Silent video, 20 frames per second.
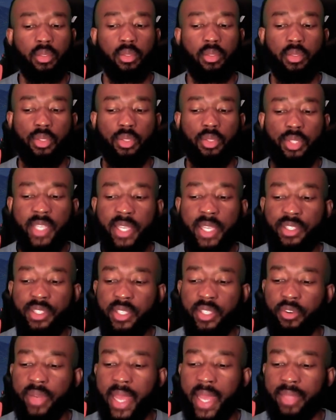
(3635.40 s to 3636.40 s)
says
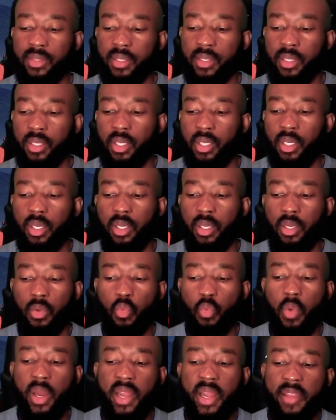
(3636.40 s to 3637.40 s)
here that
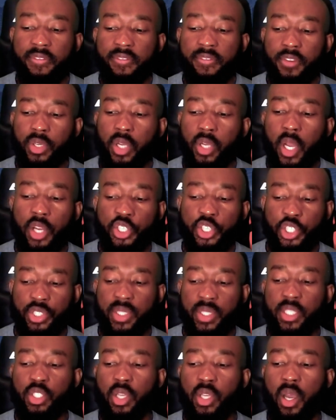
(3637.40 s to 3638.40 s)
whatever the
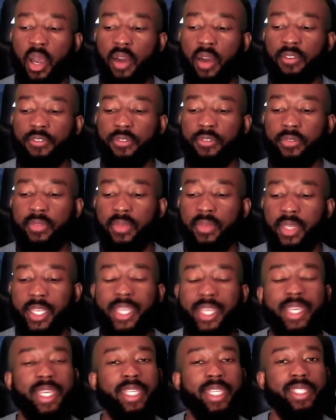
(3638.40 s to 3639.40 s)
consciousness of
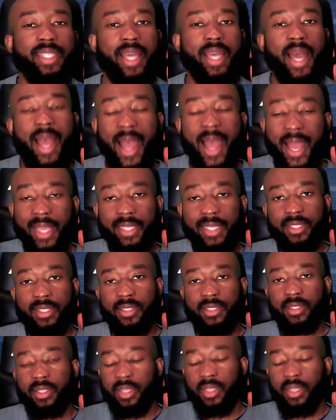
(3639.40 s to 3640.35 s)
his eyes